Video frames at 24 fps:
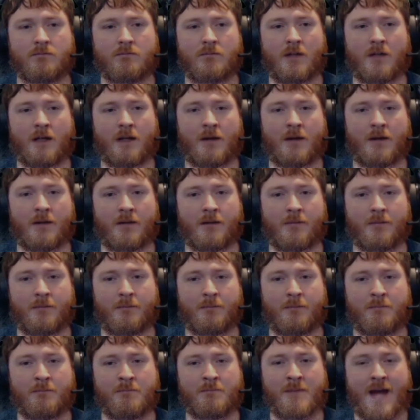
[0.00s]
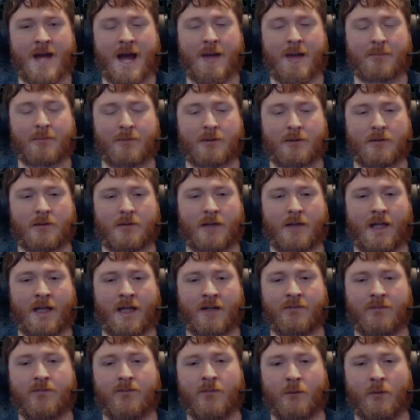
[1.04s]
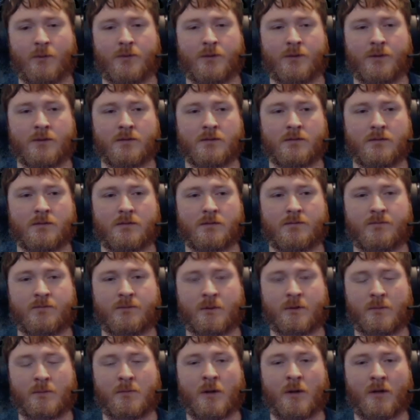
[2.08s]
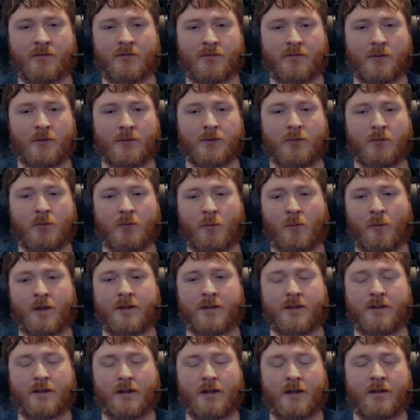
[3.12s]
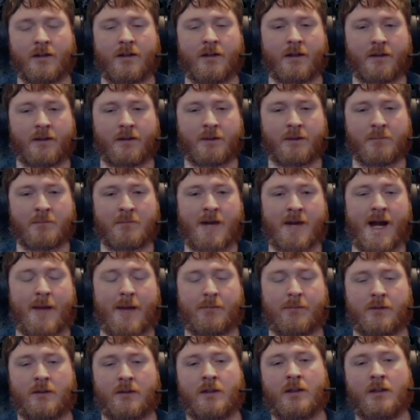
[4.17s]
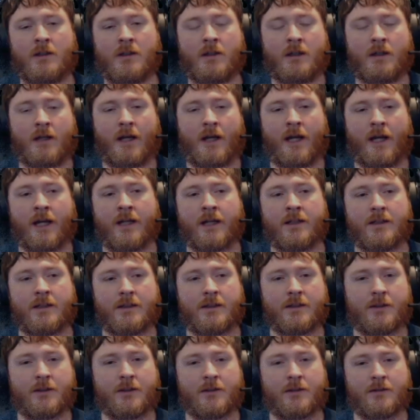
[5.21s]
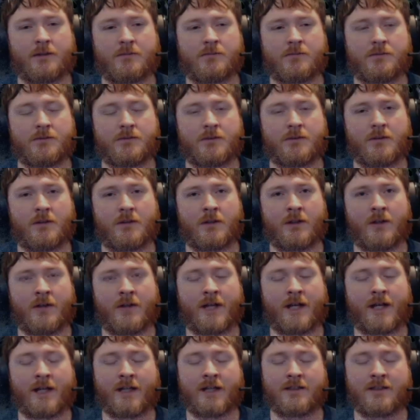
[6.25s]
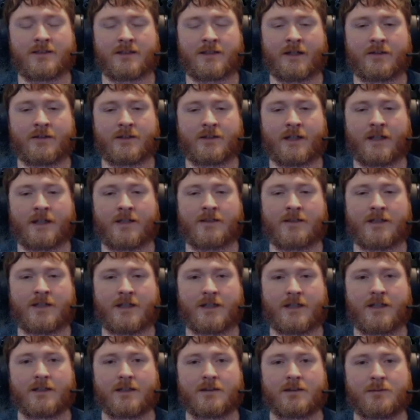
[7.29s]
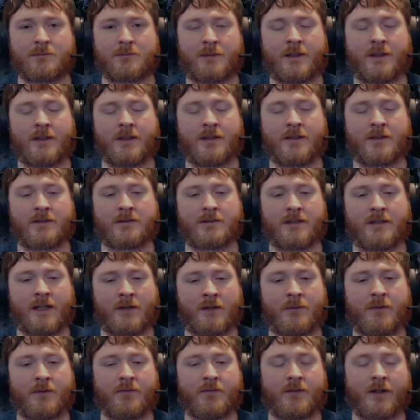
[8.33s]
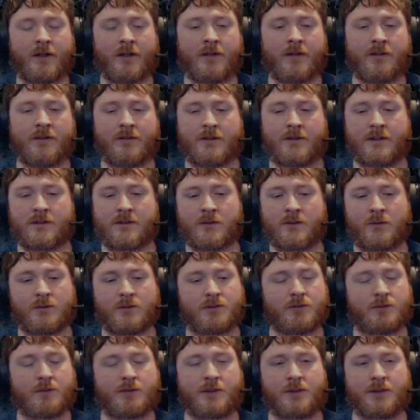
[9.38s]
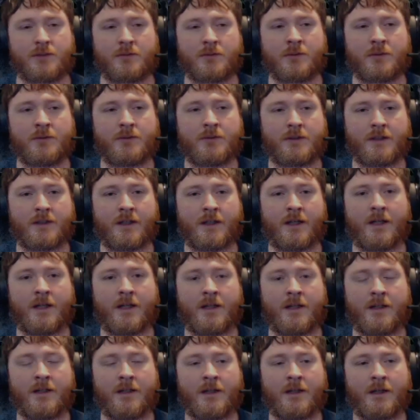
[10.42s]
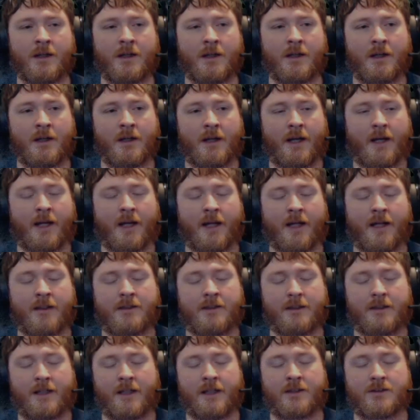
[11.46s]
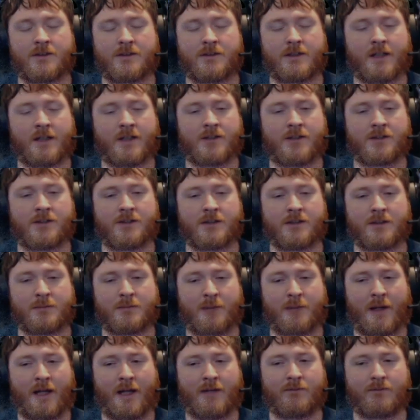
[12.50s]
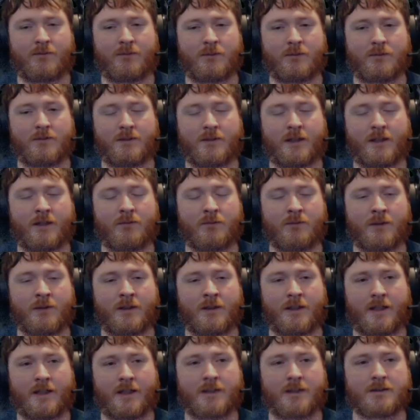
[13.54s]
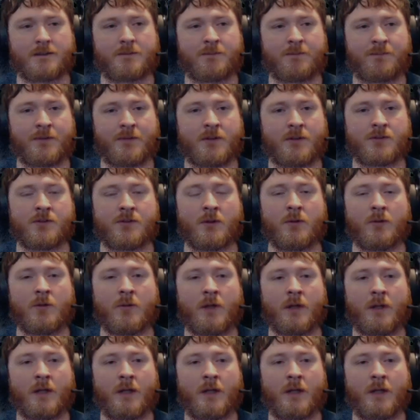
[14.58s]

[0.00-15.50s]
a map in a folder for a mod folder with another map. And that can sound kind of tedious because now we've got to do this whole switcheroo thing, and it's just painful. It really is. So